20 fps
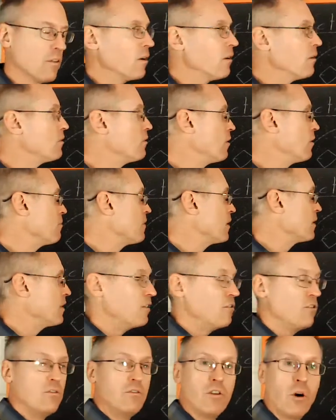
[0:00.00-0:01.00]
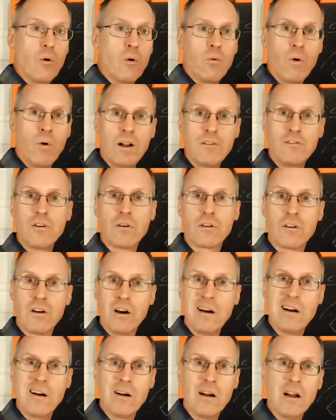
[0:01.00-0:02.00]
something that you don't want your
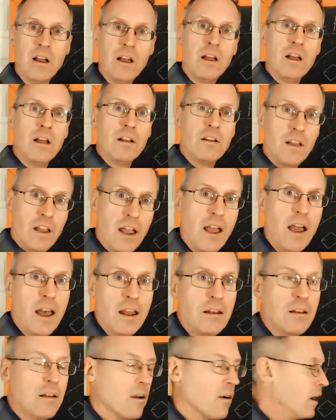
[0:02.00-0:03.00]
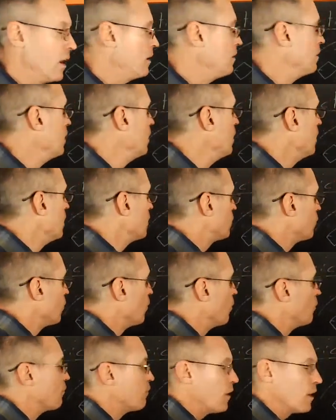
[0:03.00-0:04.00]
car to hit. All right,
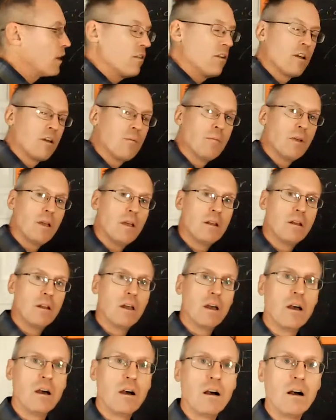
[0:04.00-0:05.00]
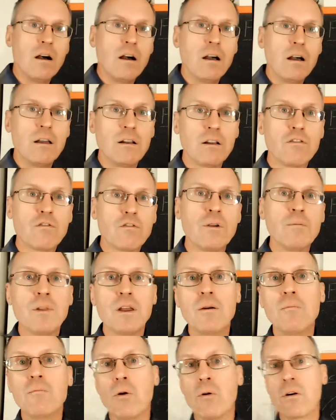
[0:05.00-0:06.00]
so friction can be an extremely
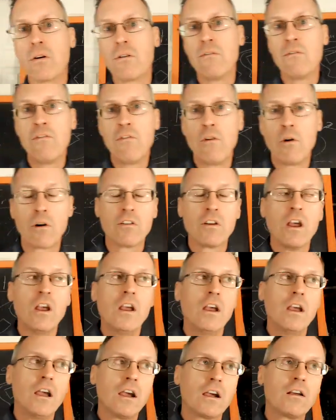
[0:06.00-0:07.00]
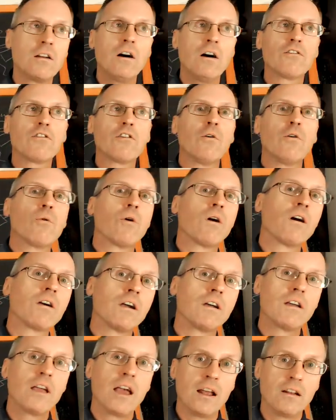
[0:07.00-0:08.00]
important force. It can also work
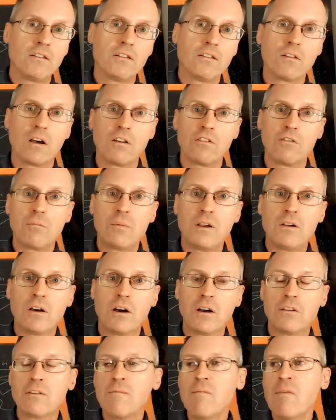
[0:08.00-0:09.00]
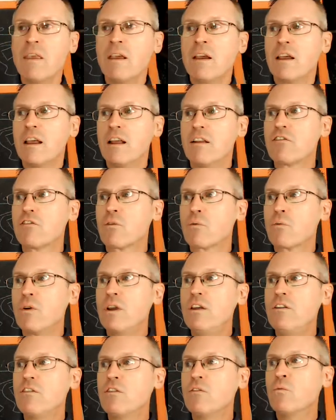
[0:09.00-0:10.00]
against us because it's the
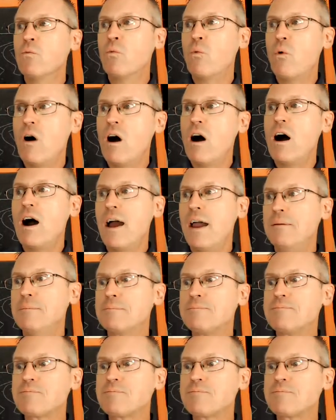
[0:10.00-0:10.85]
reason why